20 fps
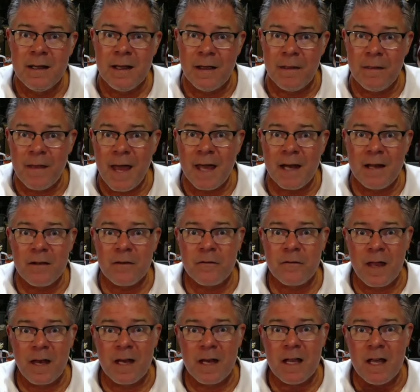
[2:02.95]
And that
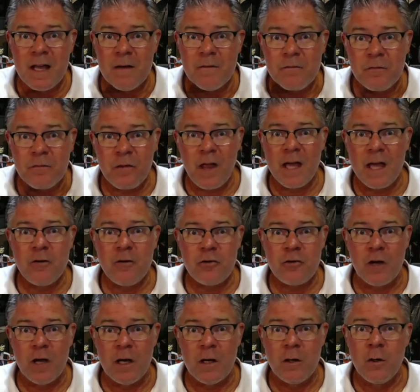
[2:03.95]
is that
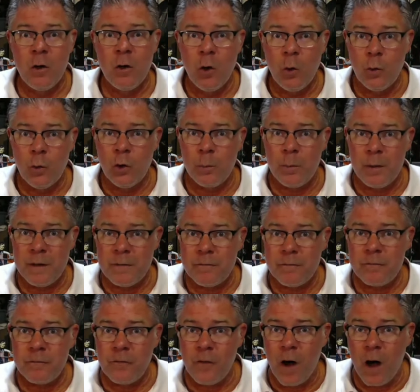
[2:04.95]
inflation will be
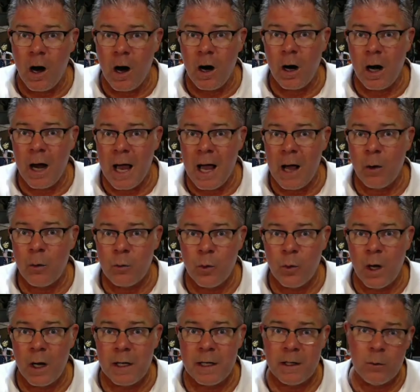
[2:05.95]
far
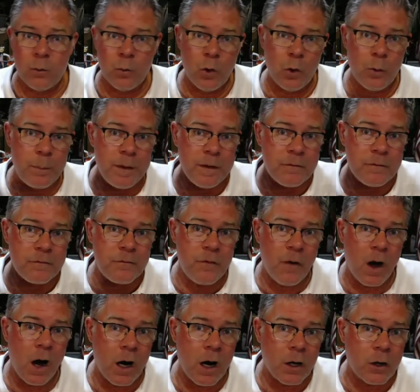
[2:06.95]
outrunning, will be
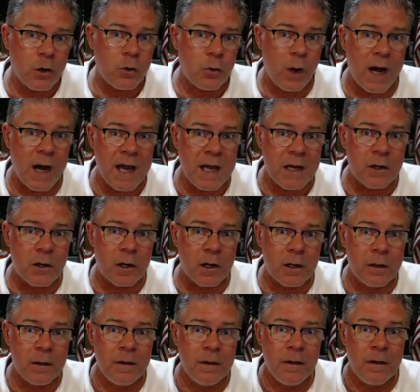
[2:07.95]
far
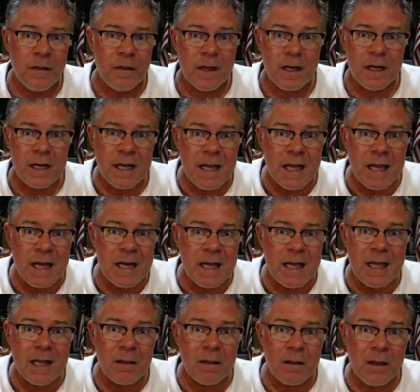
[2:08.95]
greater than
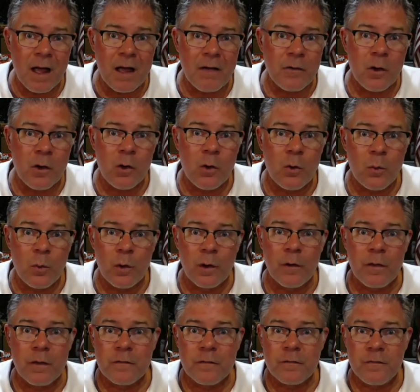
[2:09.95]
any level
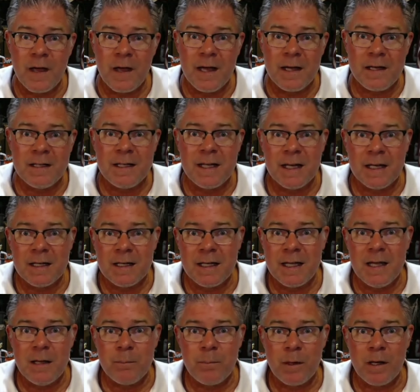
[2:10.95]
where the Fed can
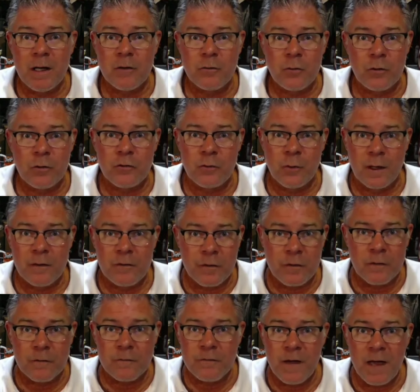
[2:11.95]
keep interest rates.
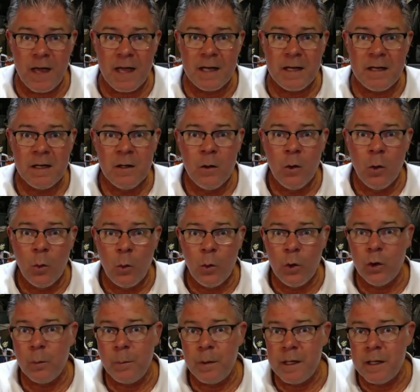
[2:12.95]
The Fed
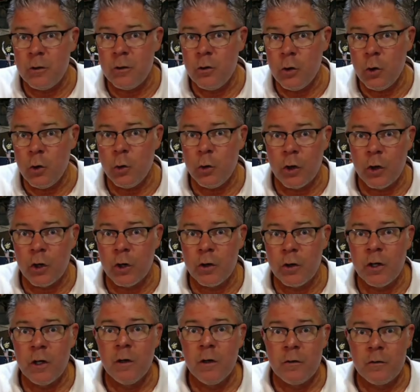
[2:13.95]
will be
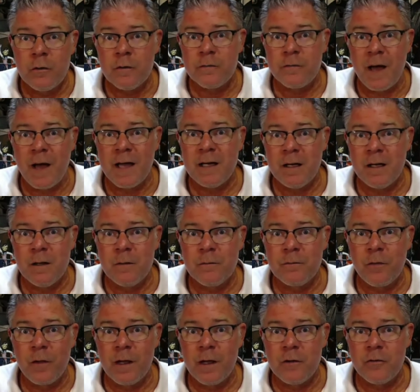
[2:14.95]
neutered to fight
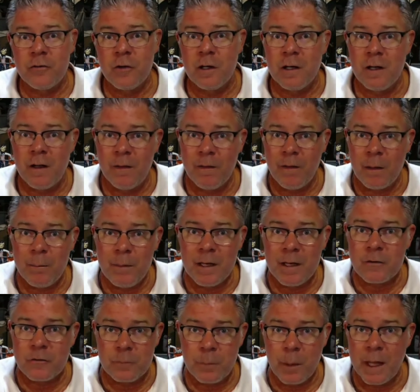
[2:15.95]
inflation. And let me
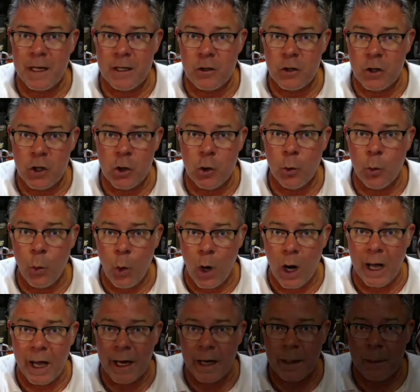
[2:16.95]
explain to you
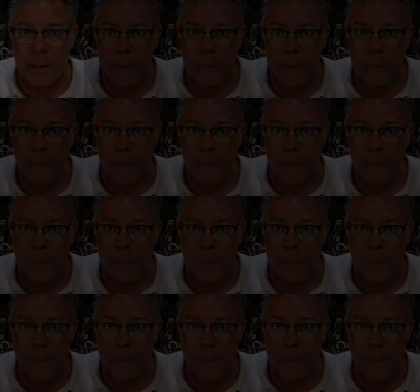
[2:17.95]
why.